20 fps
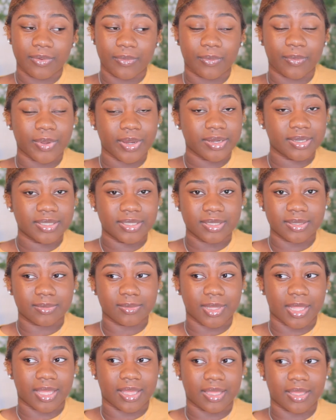wear some
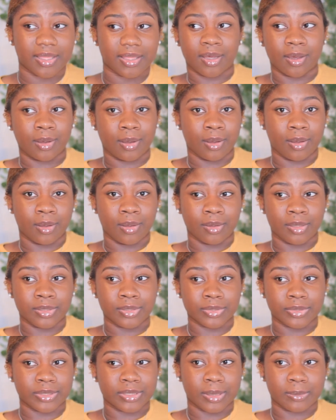like
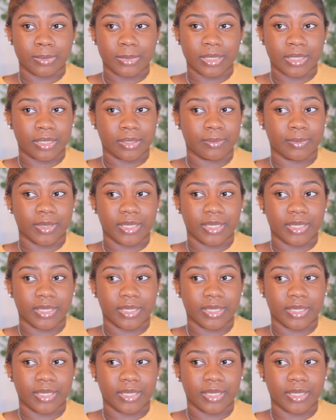thongs or something